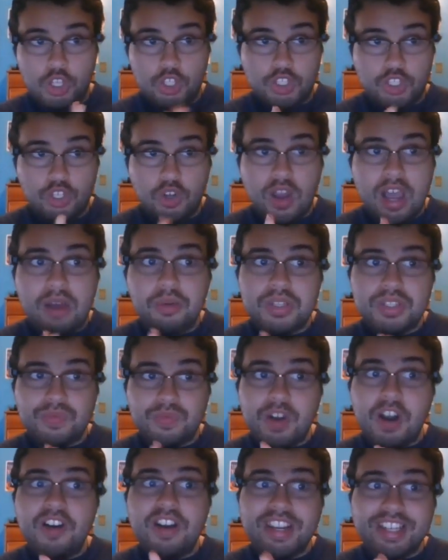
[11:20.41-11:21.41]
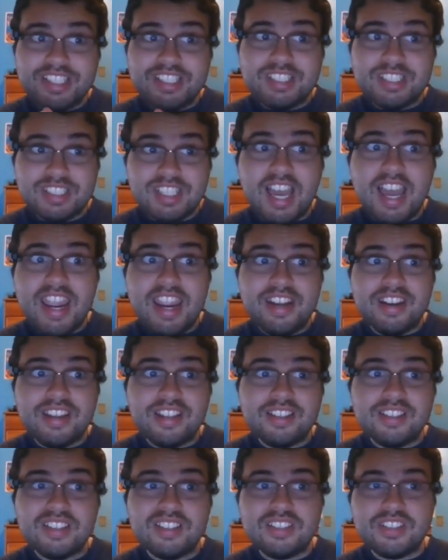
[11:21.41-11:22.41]
So I was very
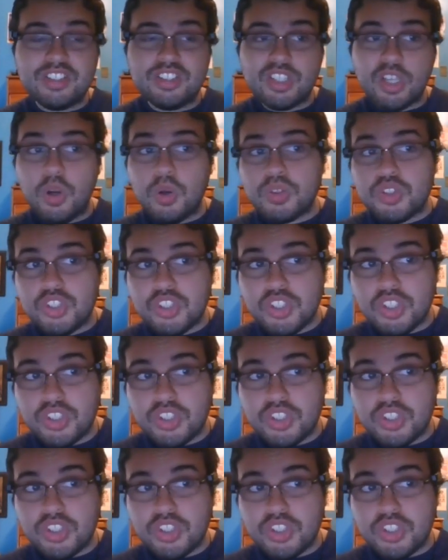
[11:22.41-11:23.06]
excited, so